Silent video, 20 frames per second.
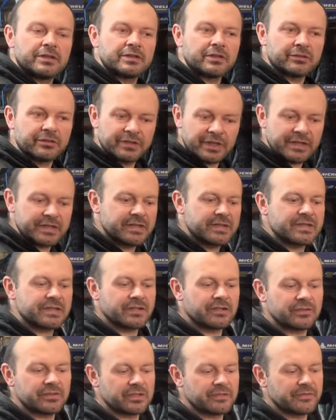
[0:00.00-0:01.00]
So this is
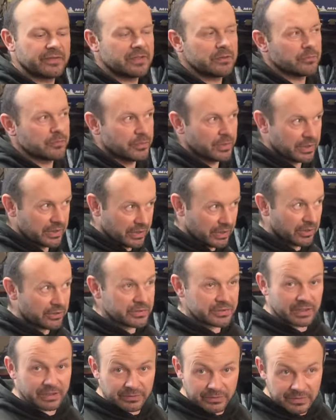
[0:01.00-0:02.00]
another thing
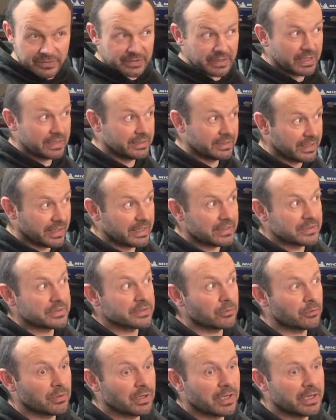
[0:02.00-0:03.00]
because, like you say, they are
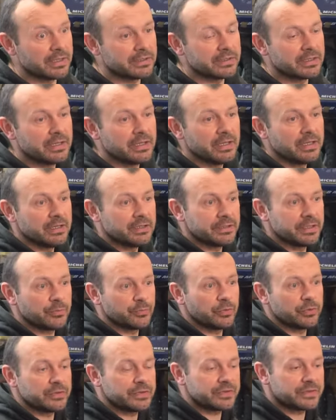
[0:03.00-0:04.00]
so light. Mm. They
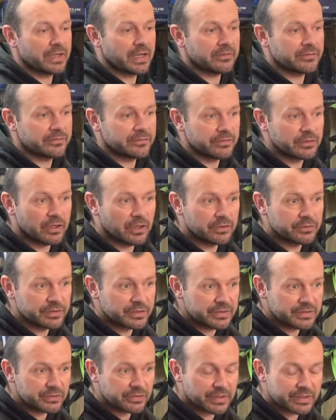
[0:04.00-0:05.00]
put stuff
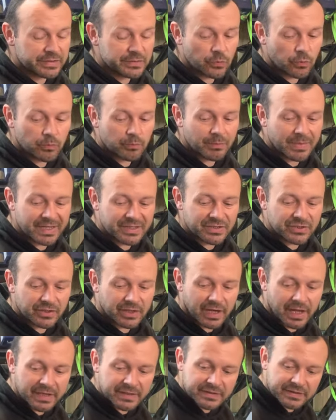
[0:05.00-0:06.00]
under stress much
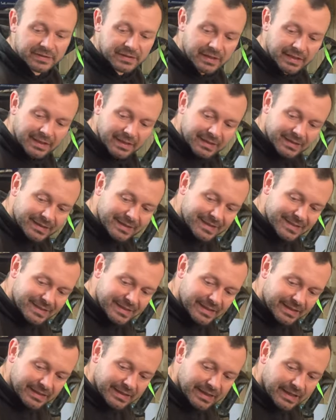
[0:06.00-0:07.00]
yeah. less. These
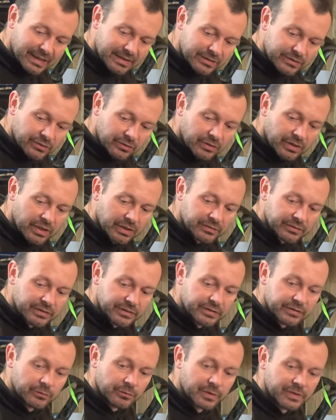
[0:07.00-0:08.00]
gear are not under
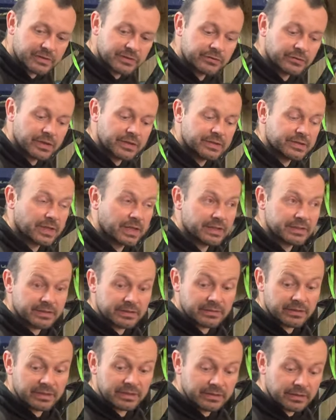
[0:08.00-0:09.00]
so much stress as
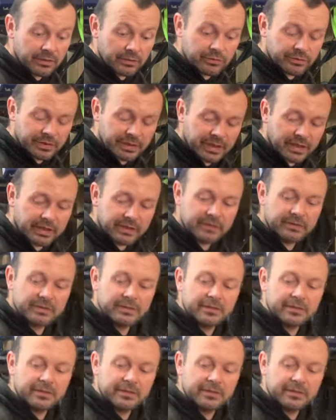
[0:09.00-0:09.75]
in your only car.